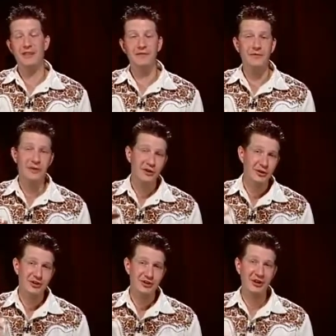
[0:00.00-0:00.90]
If
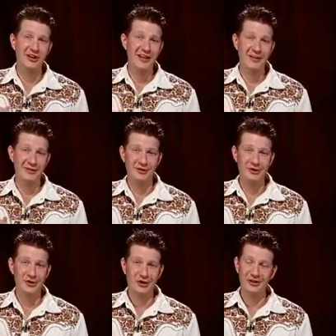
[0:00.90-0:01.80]
you're starting at
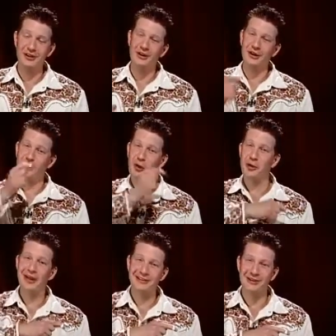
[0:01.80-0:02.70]
this song,
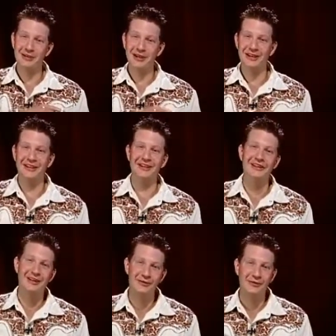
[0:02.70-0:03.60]
go back to the
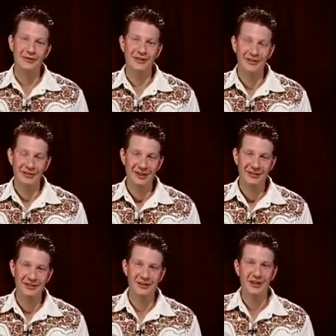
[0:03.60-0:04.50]
beginning of the
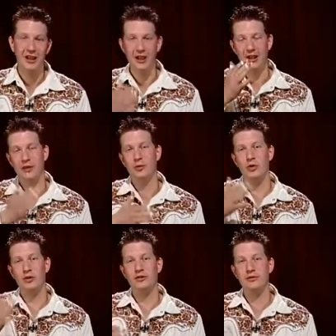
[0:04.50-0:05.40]
lesson
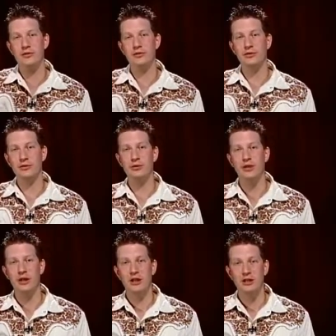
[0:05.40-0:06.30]
and work
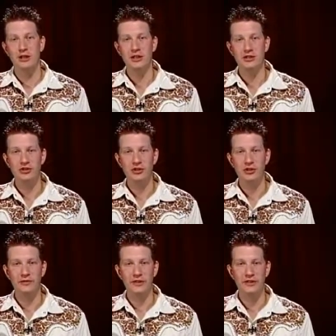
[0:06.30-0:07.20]
through each
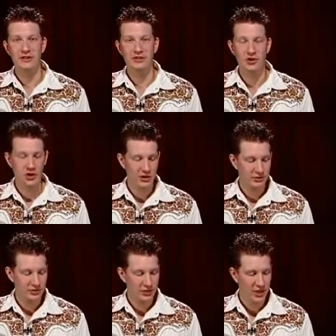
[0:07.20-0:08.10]
of these
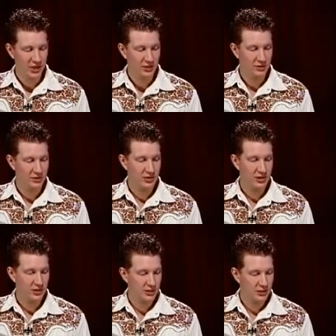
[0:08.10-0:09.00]
songs, and
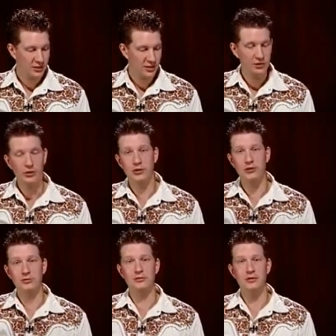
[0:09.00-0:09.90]

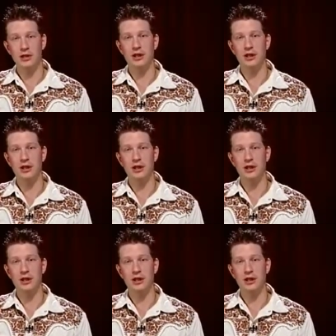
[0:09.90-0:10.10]
you'll